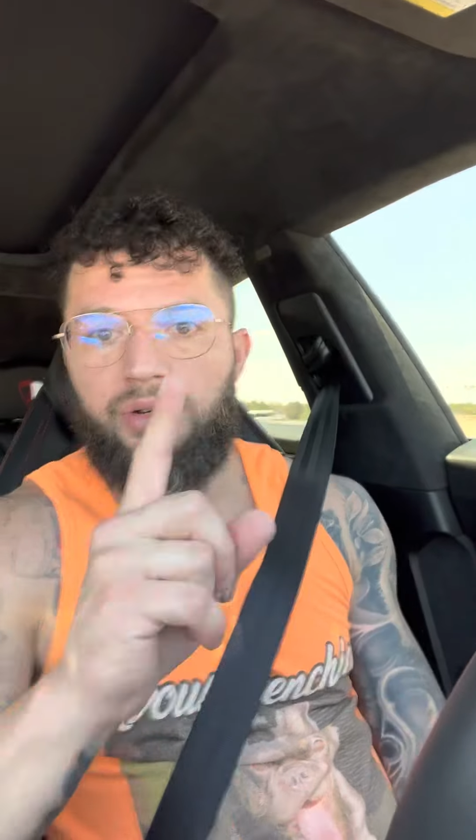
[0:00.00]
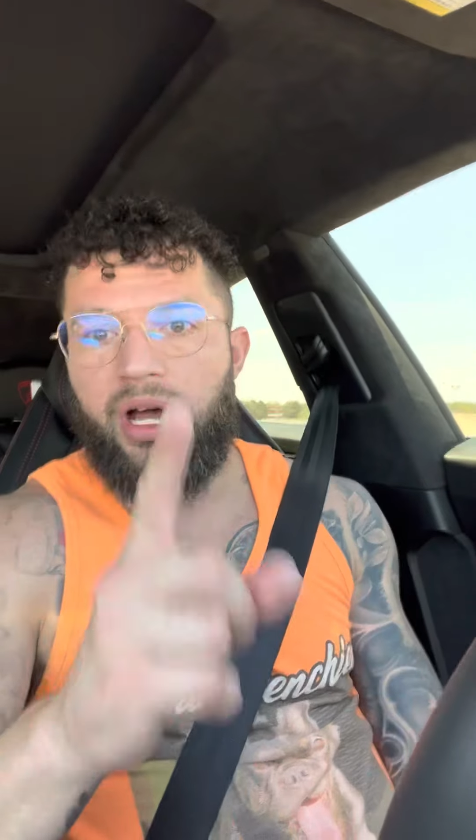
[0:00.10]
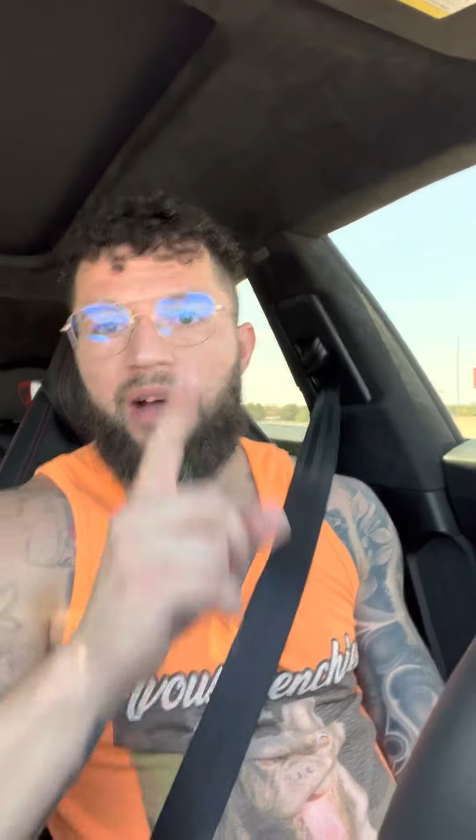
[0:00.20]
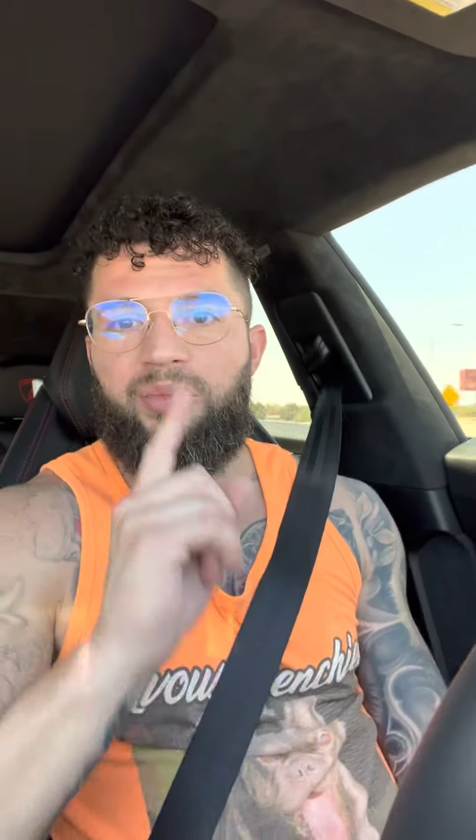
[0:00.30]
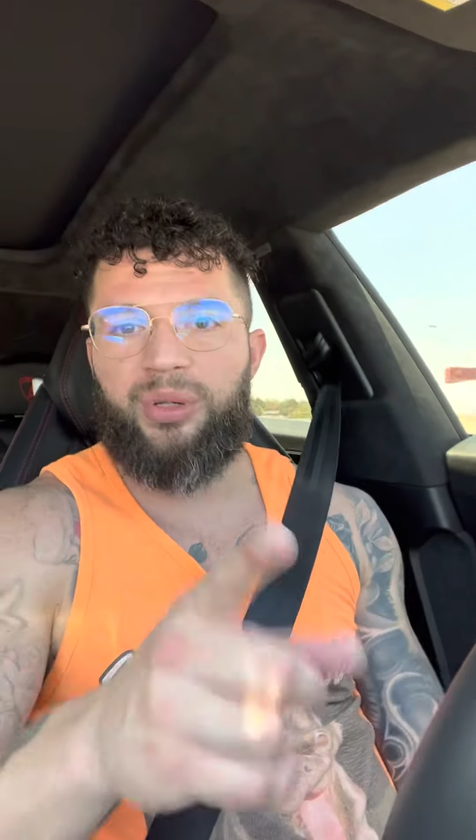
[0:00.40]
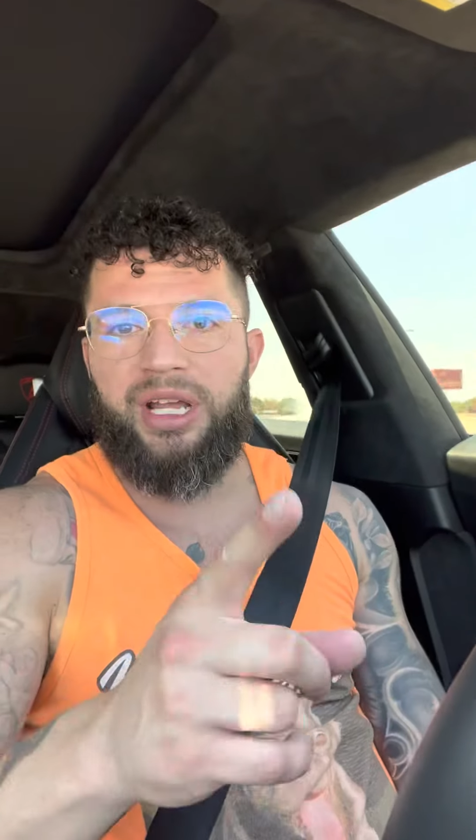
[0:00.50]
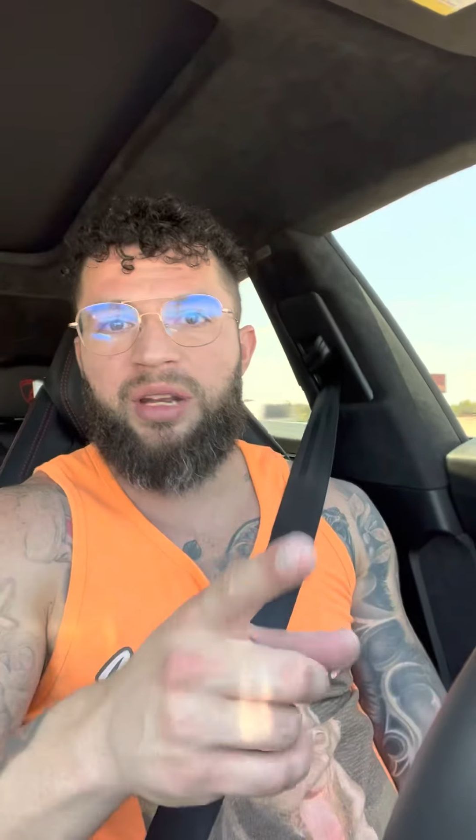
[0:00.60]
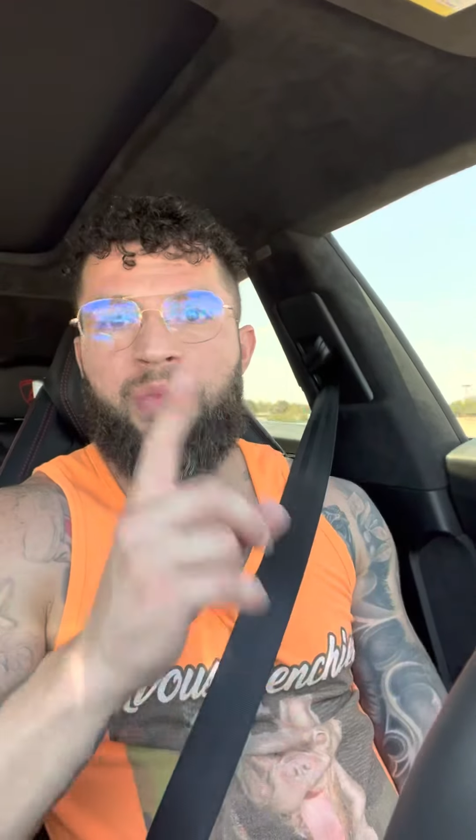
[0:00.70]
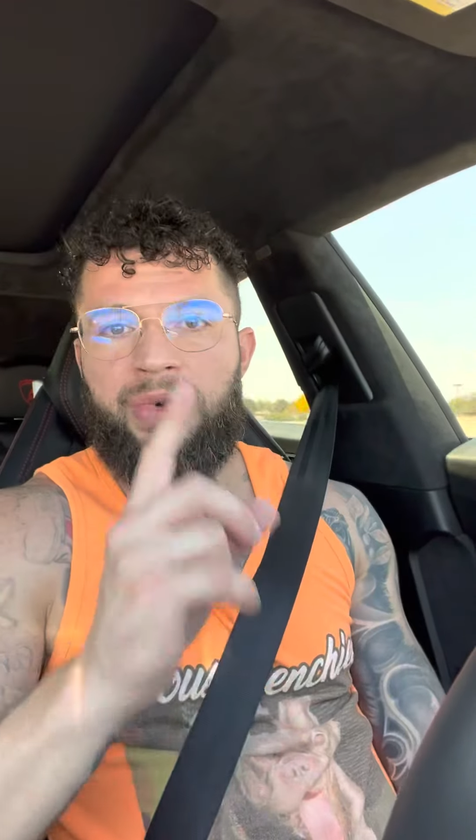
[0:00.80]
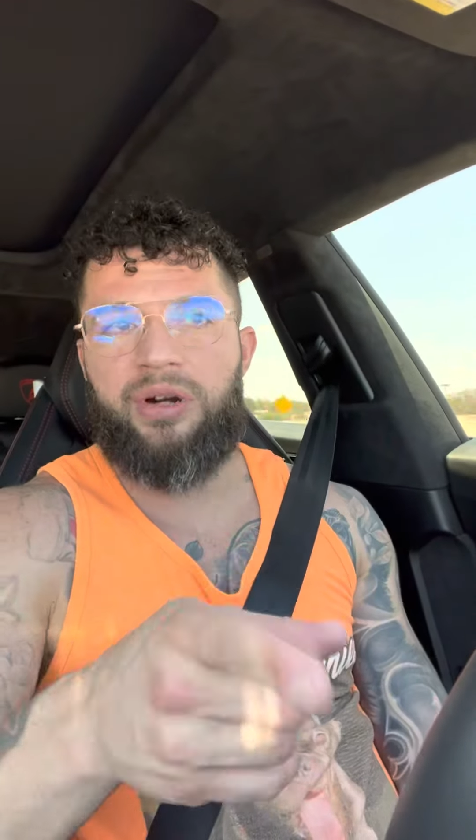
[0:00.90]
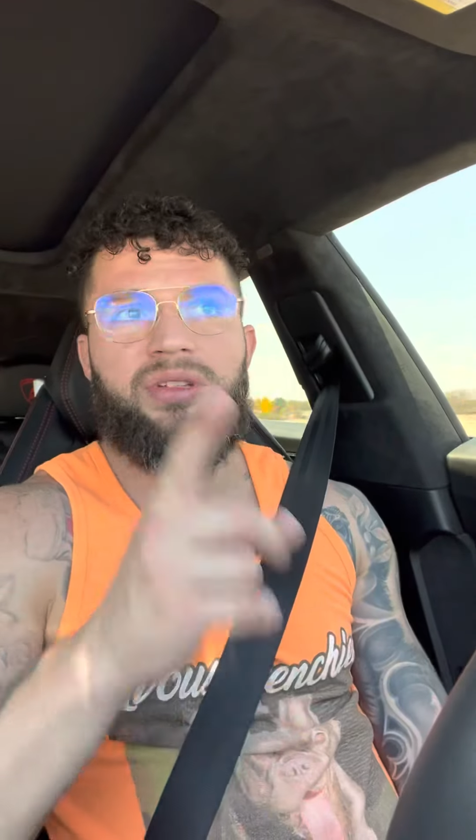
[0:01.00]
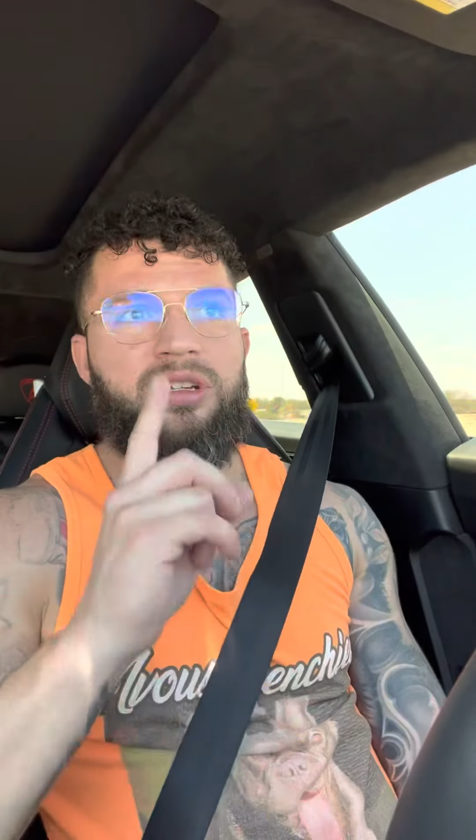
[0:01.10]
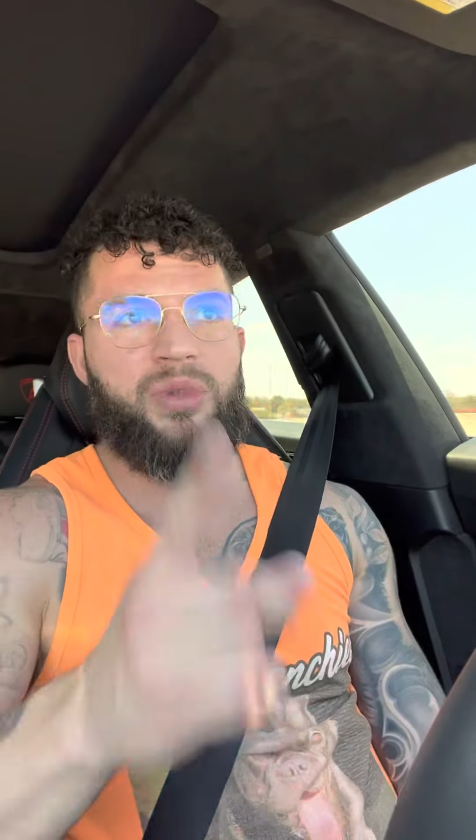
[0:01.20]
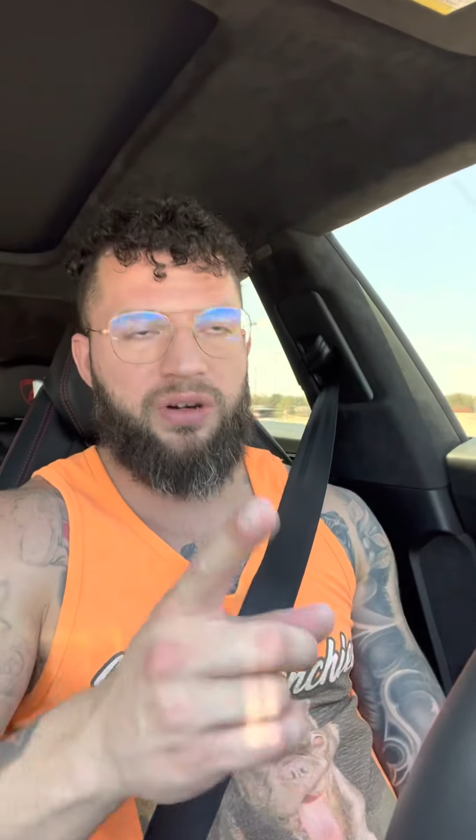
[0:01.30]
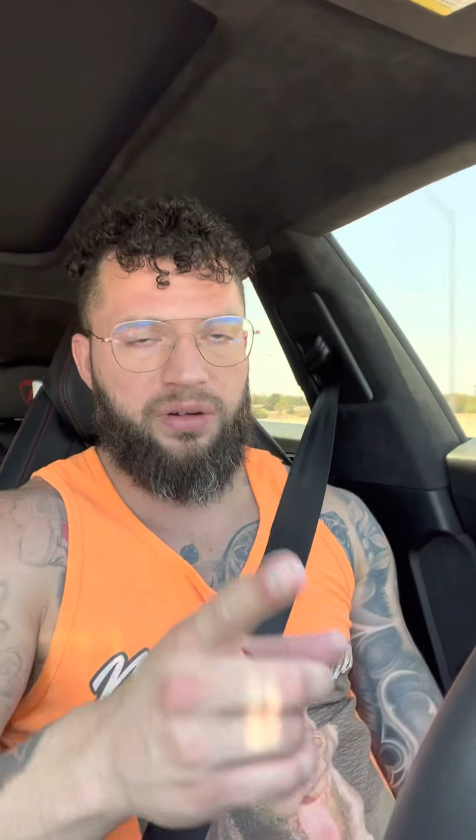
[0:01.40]
not breed merle to
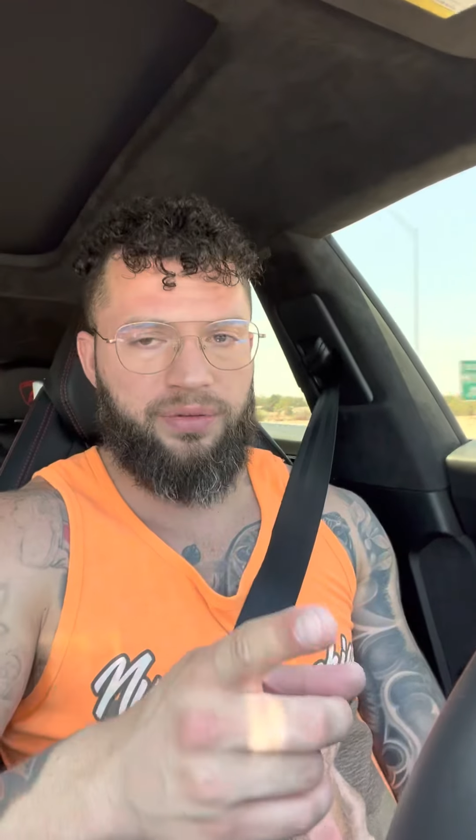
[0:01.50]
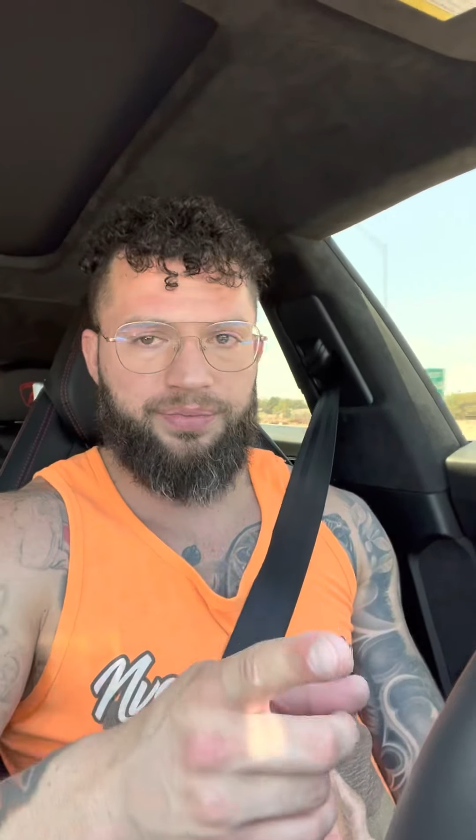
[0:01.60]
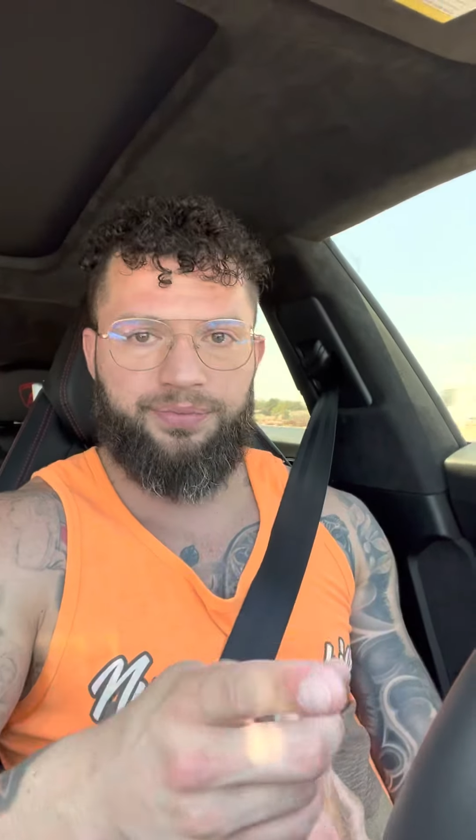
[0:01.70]
merle.